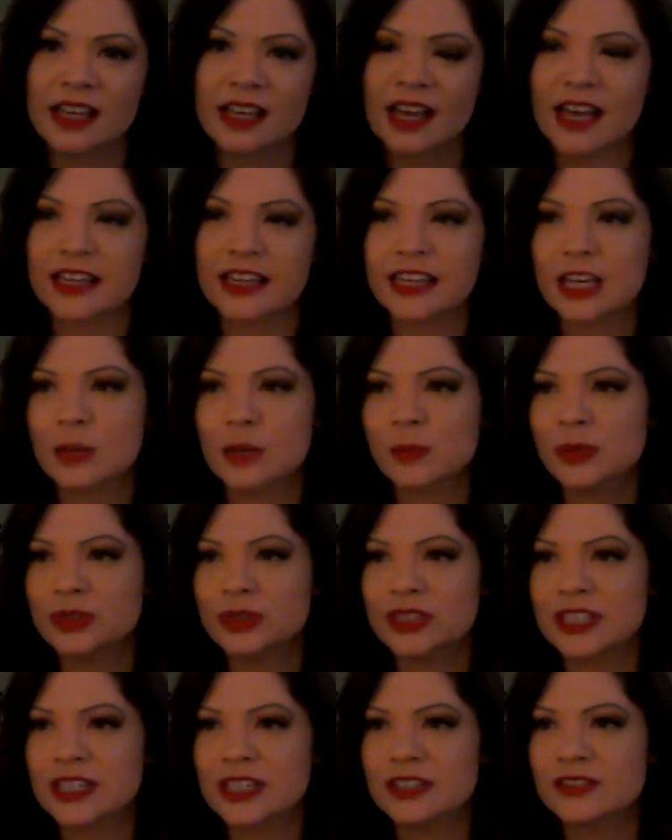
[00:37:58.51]
I can't
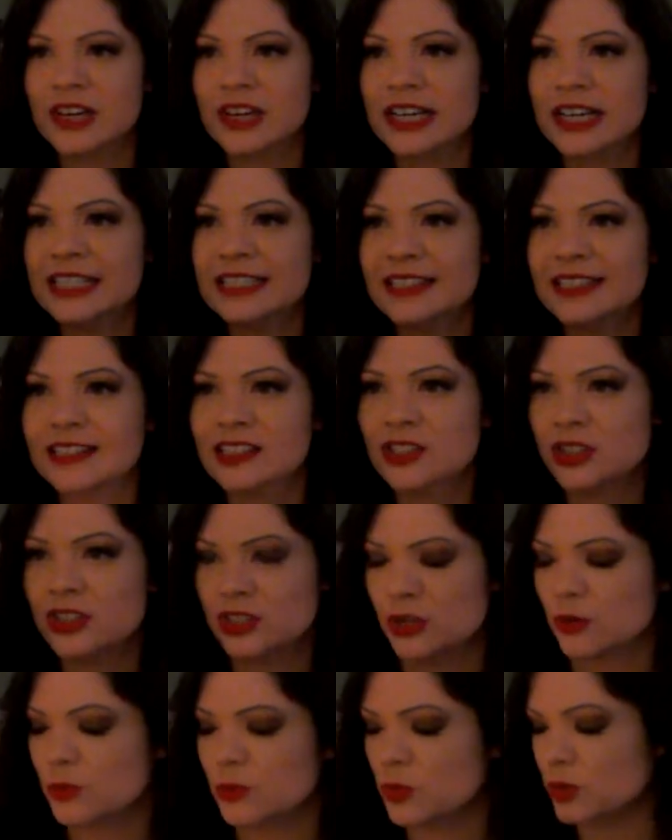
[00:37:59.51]
believe I didn't
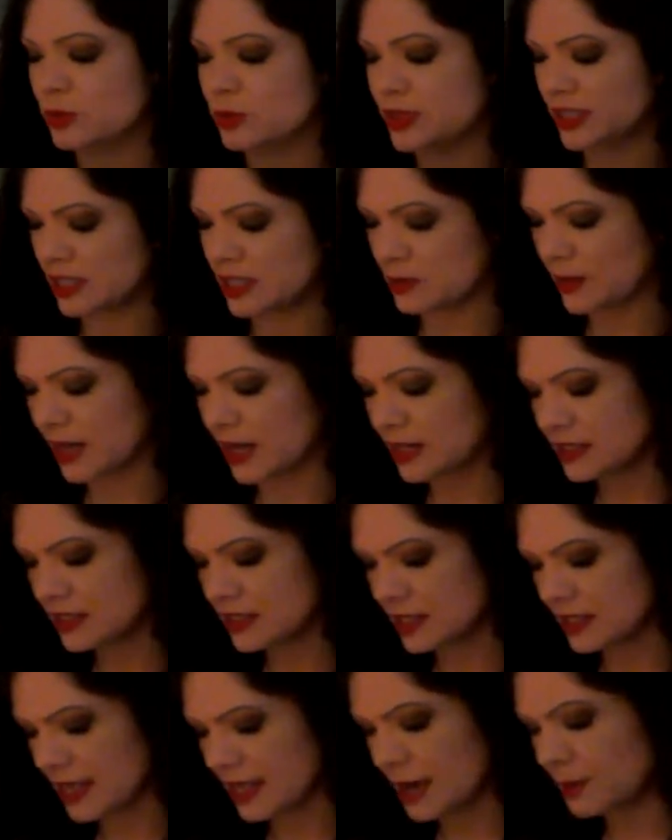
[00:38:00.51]
show more respect
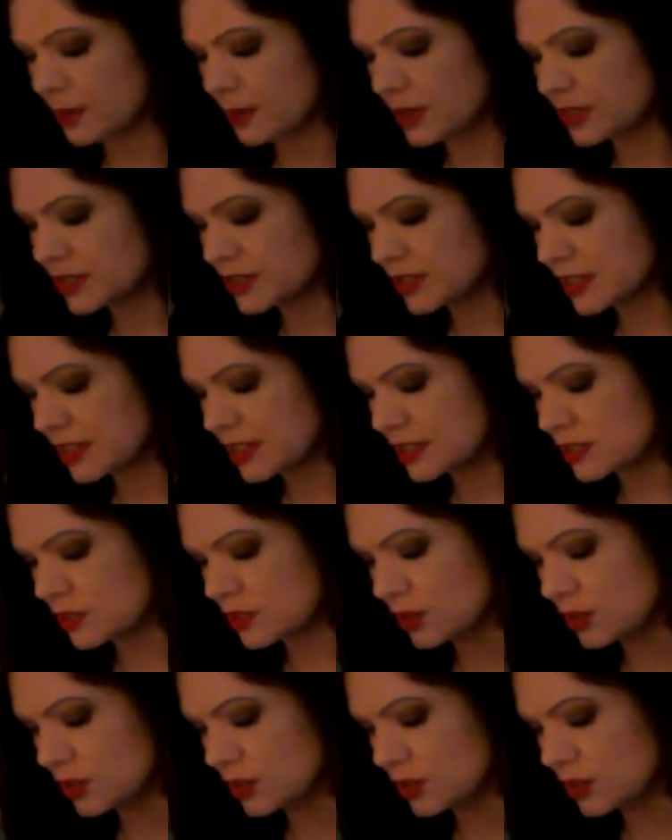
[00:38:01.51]
to that person